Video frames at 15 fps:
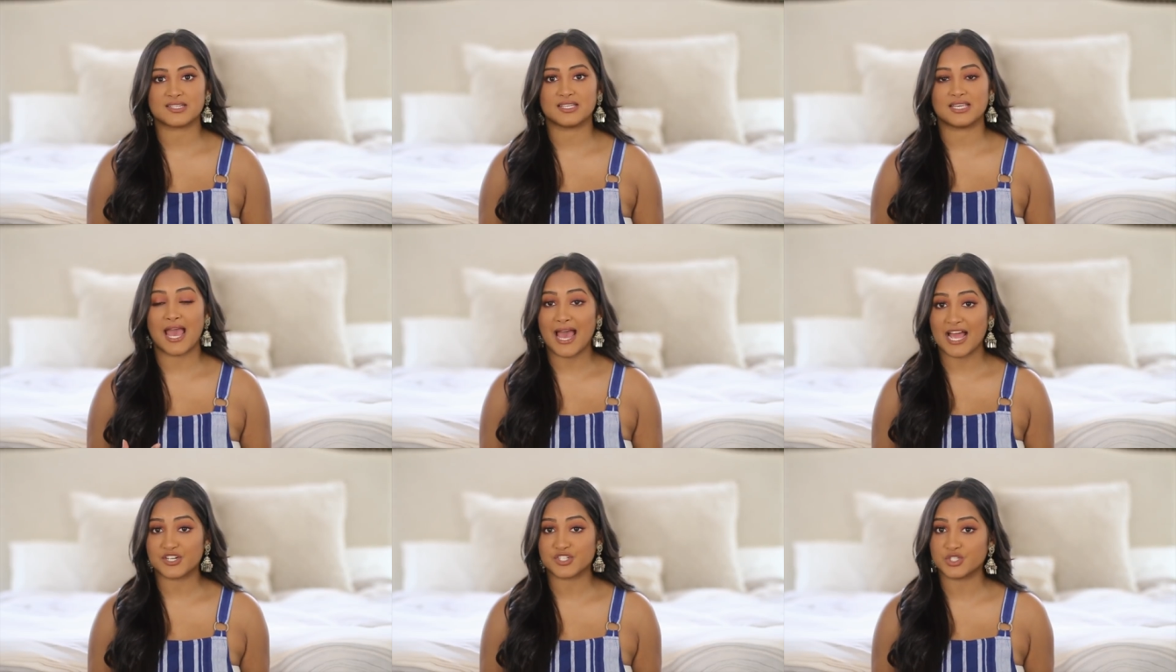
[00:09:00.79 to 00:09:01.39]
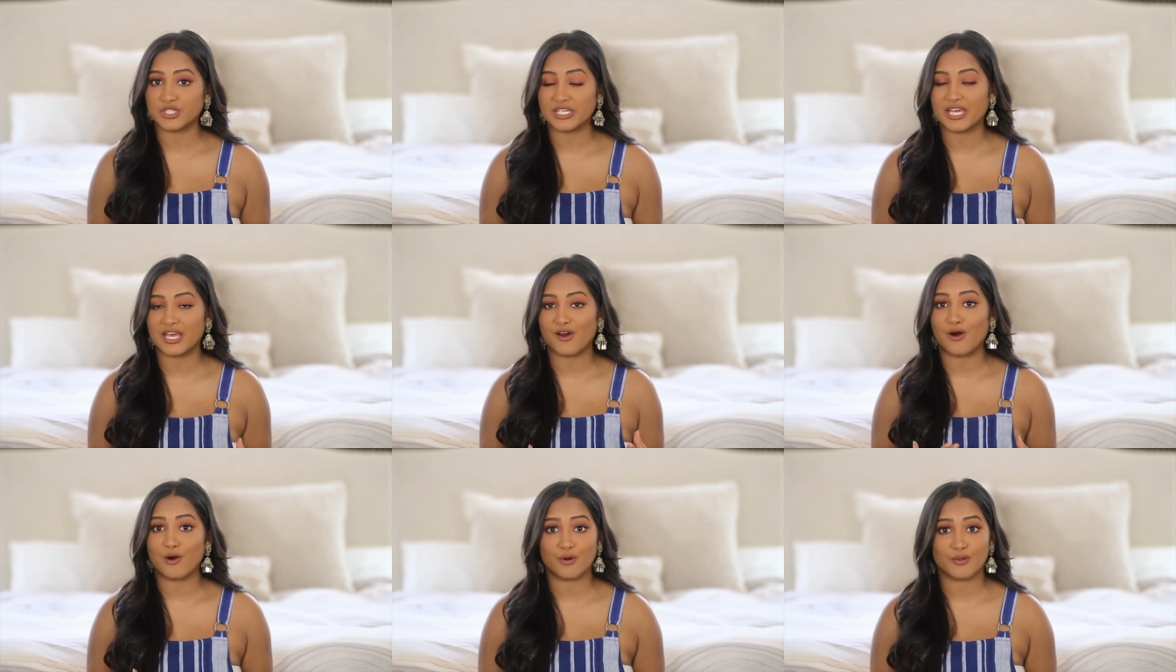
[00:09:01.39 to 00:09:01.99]
and actually
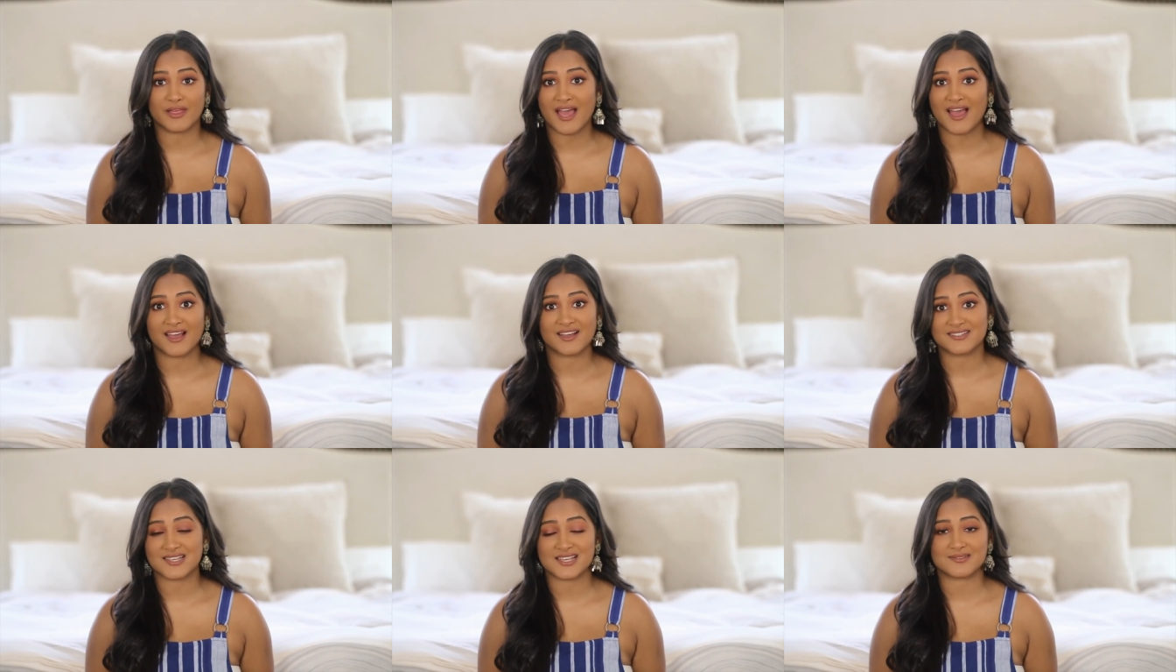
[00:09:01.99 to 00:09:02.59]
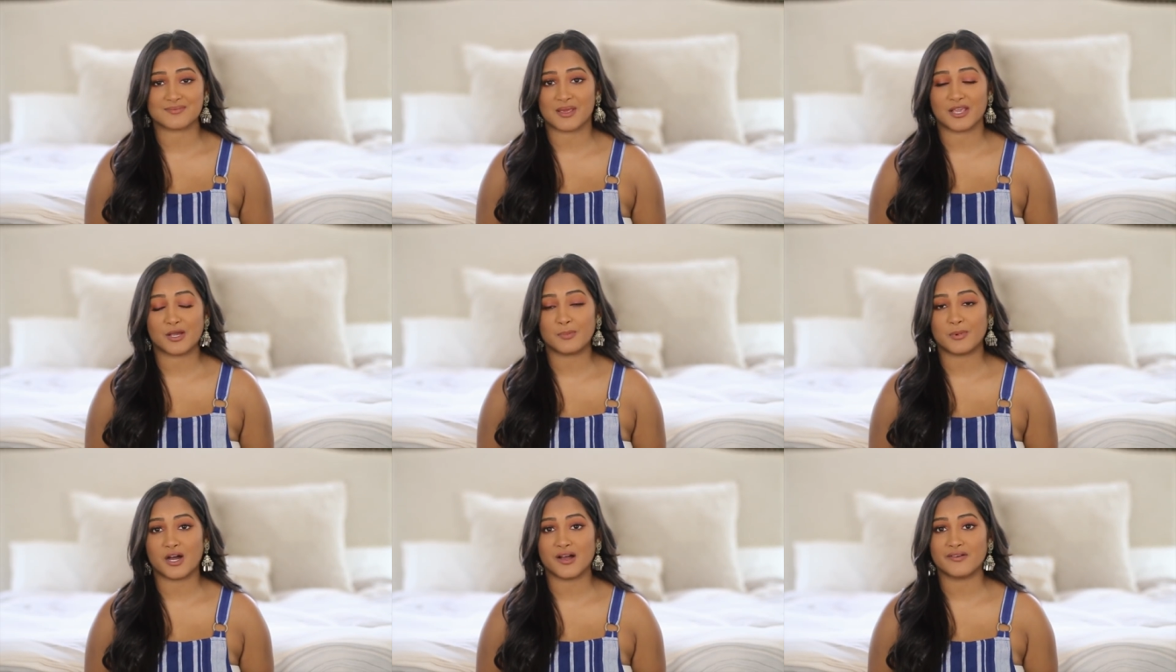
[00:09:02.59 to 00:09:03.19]
get all that excess
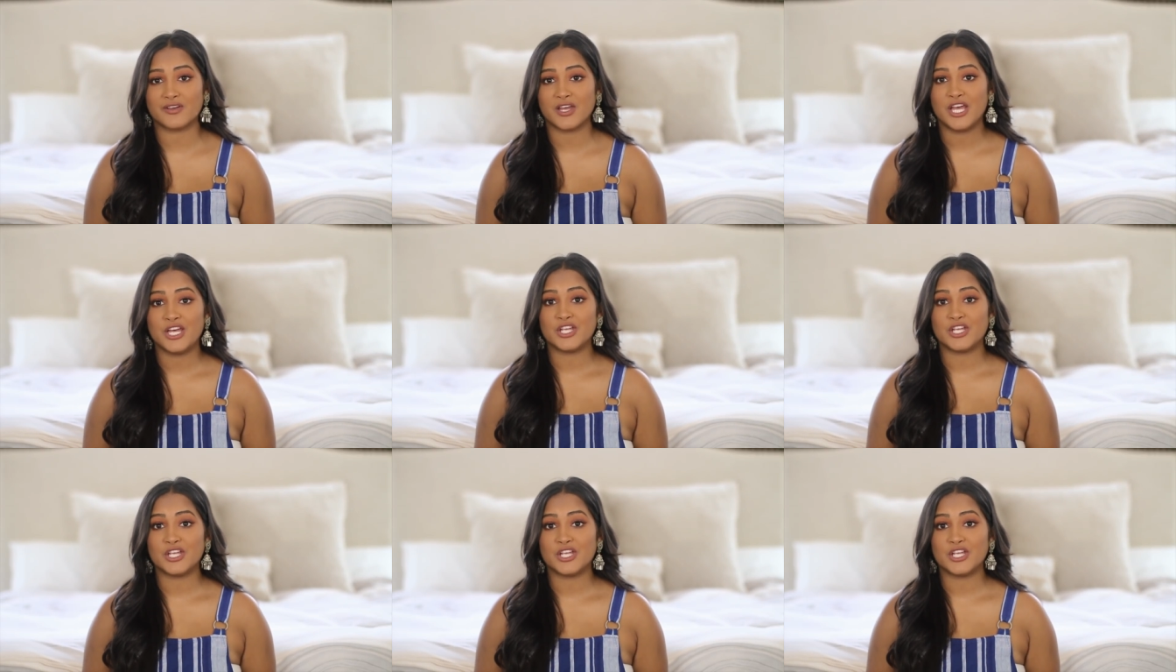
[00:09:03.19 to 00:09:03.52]
makeup off.